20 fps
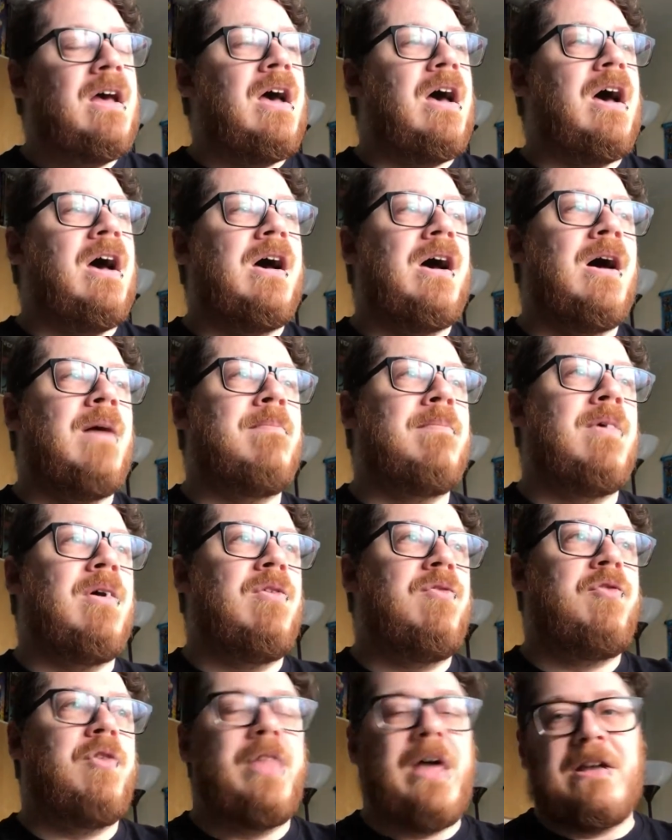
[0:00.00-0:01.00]

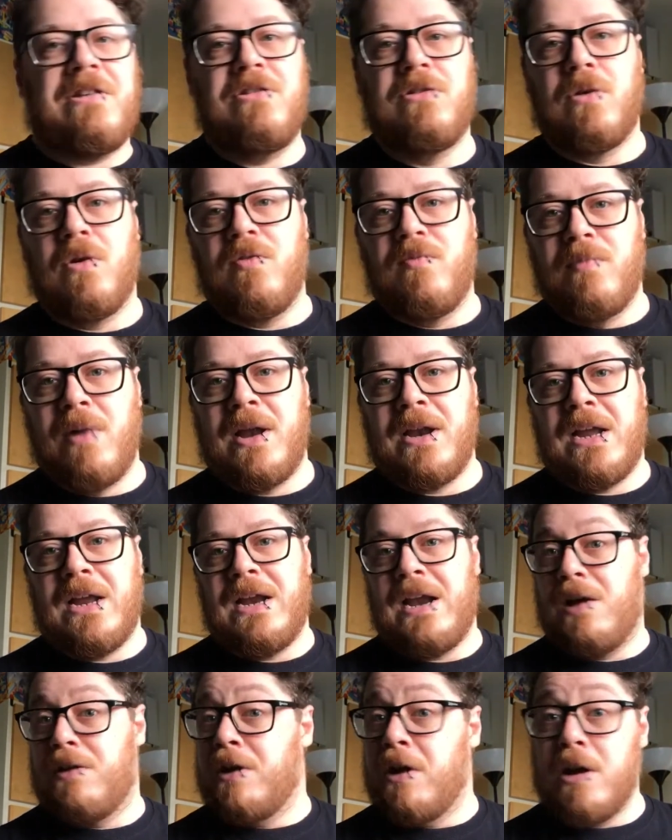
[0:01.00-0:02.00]
For that sort of money.
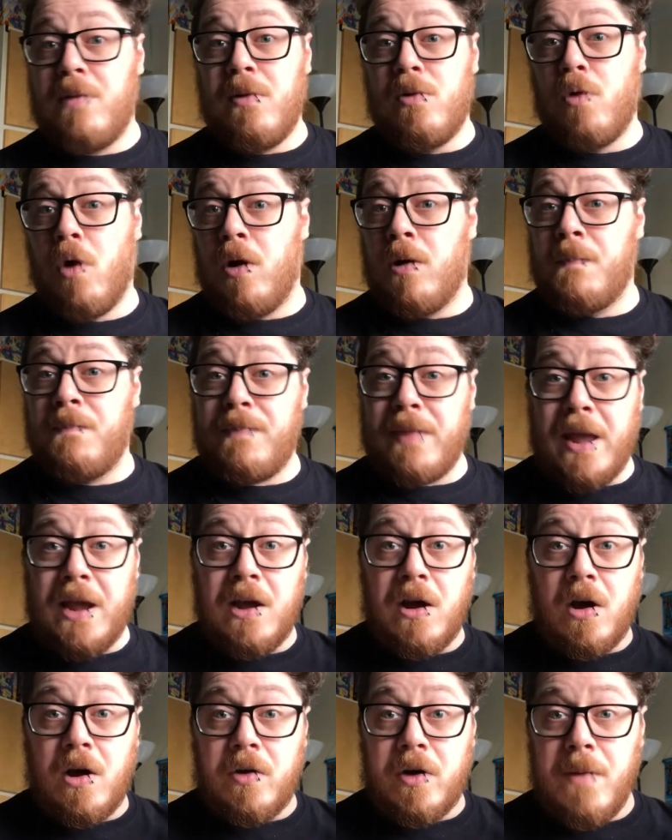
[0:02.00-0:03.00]
Now, don't get me wrong, they
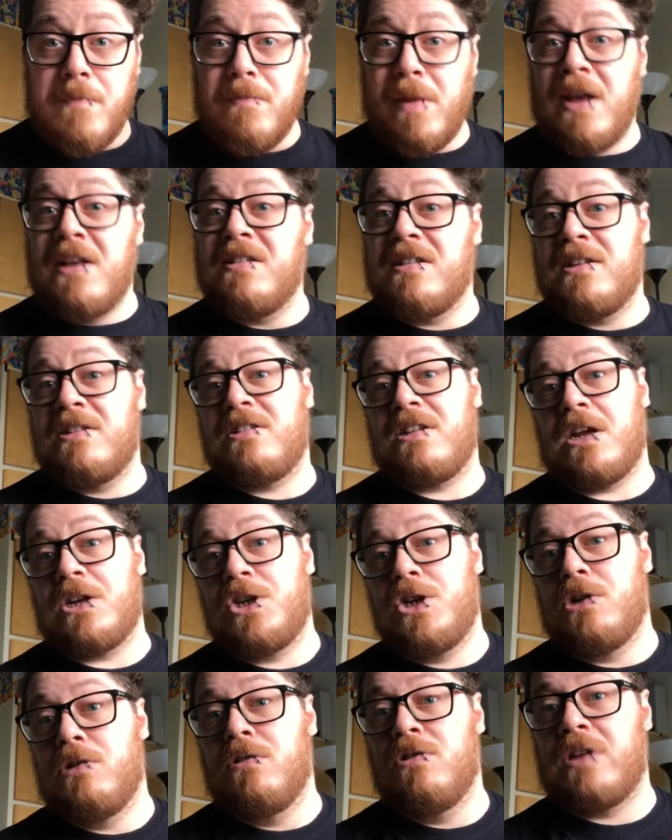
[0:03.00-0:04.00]
are amazing
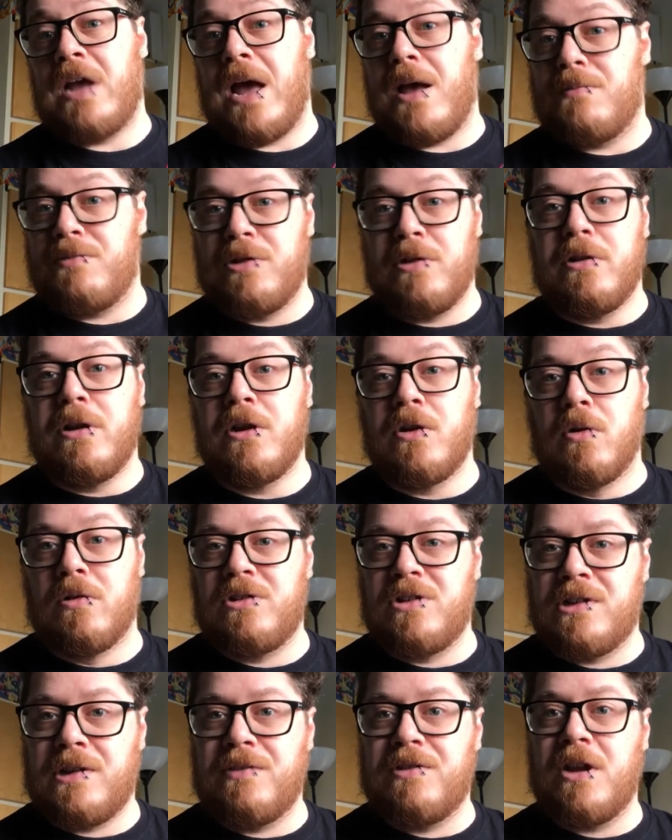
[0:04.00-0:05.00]
statues, absolutely
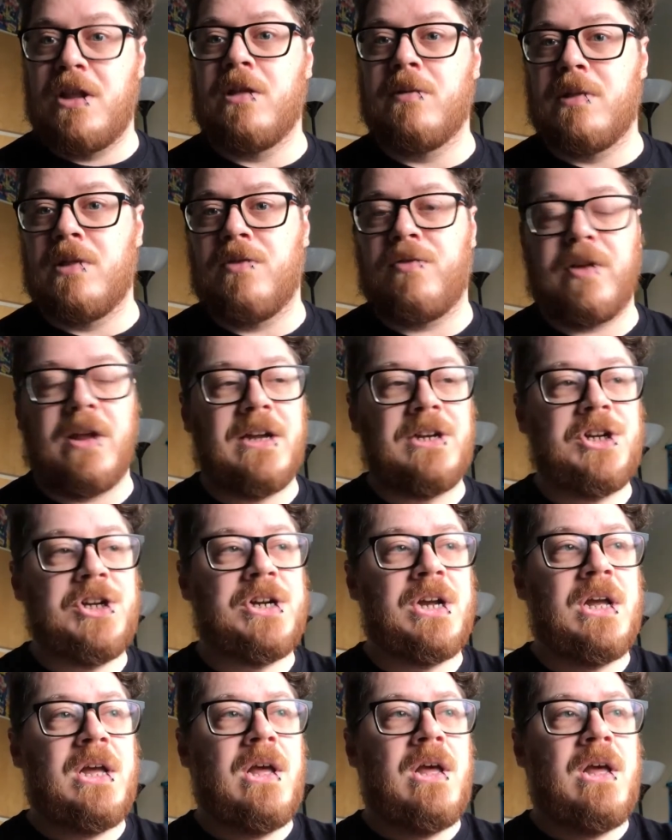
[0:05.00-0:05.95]
gorgeous. I've seen them in the flesh,